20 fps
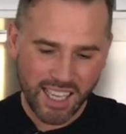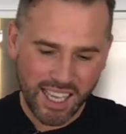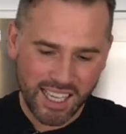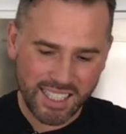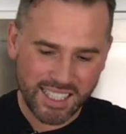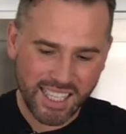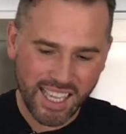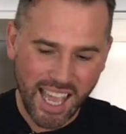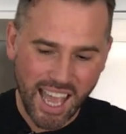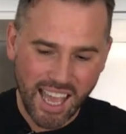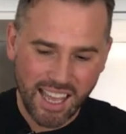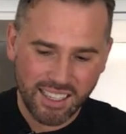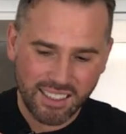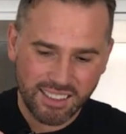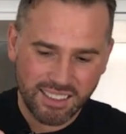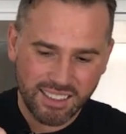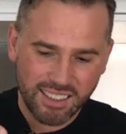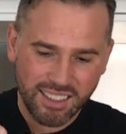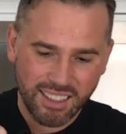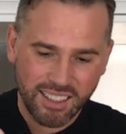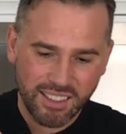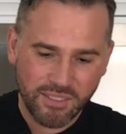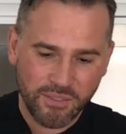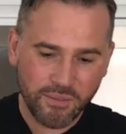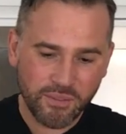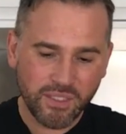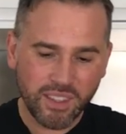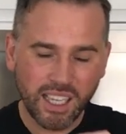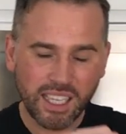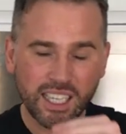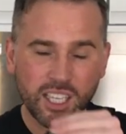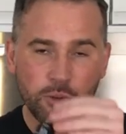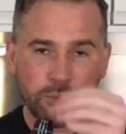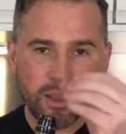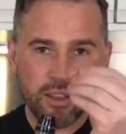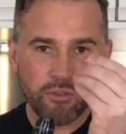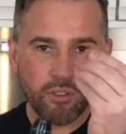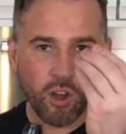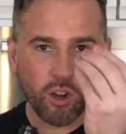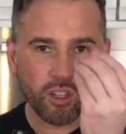is get a little
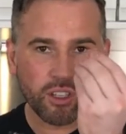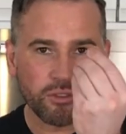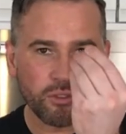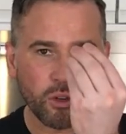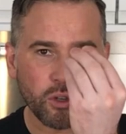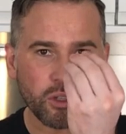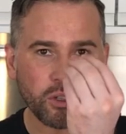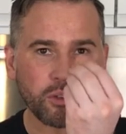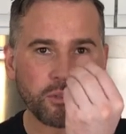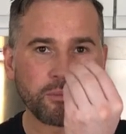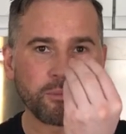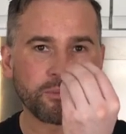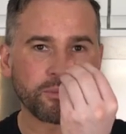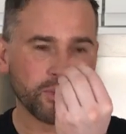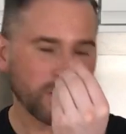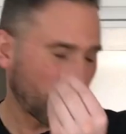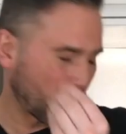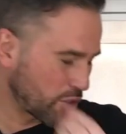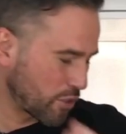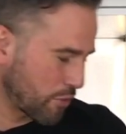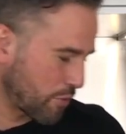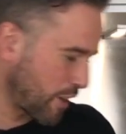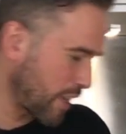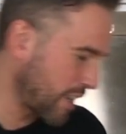bit of olive oil on your